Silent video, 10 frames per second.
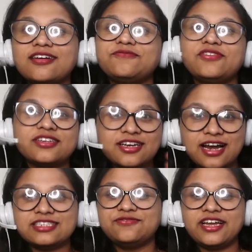further
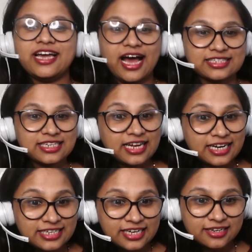classified as
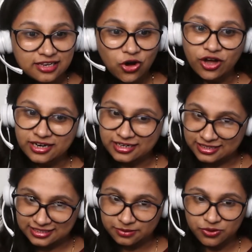integral or
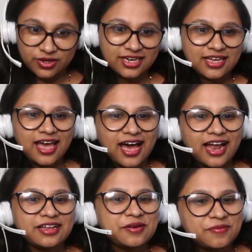intrinsic protein and
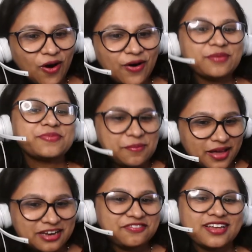or
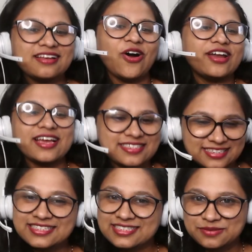peripheral or
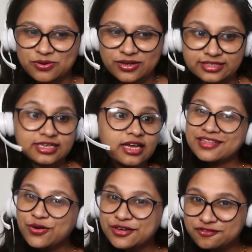extrinsic proteins. Now,
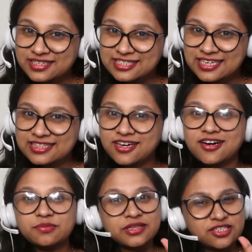if we see the
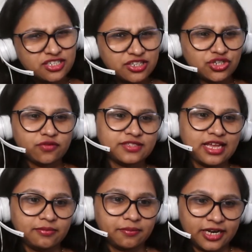structure of cell
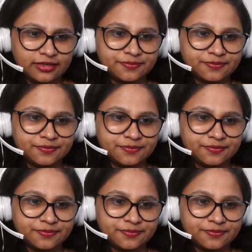membrane,